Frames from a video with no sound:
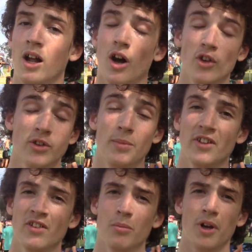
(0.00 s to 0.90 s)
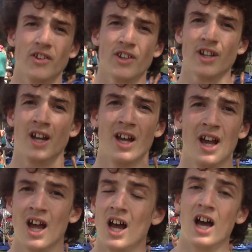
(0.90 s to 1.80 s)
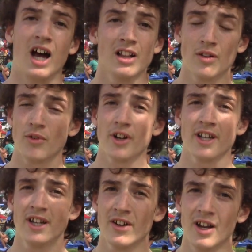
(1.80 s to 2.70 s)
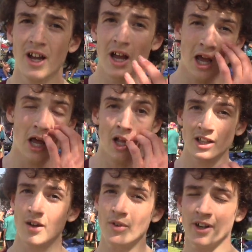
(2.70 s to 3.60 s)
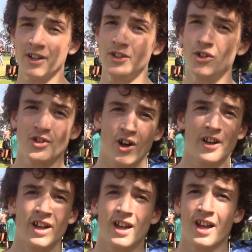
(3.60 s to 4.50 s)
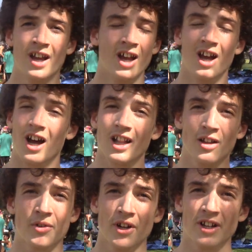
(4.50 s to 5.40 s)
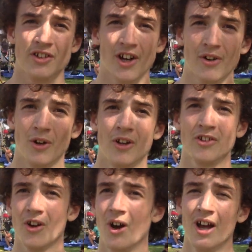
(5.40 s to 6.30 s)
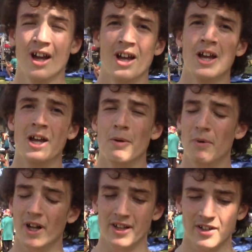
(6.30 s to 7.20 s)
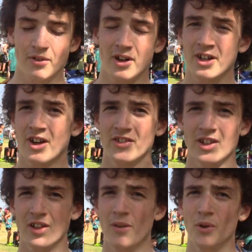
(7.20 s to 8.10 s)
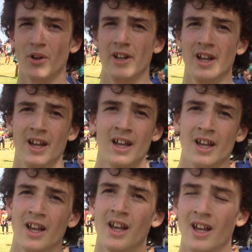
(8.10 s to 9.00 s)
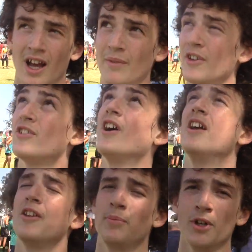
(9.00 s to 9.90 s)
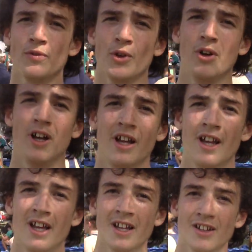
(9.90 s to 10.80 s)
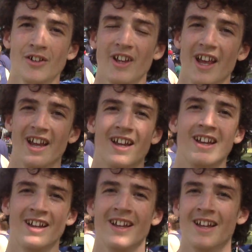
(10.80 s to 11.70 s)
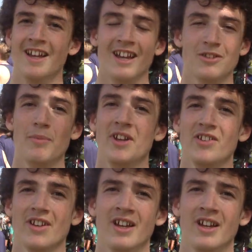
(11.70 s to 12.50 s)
Oh, it's amazing, a blessing. I love running here. I love running in Tucson. I love running in general. So, but to run here at sea level and have this beautiful, clear day, it's amazing.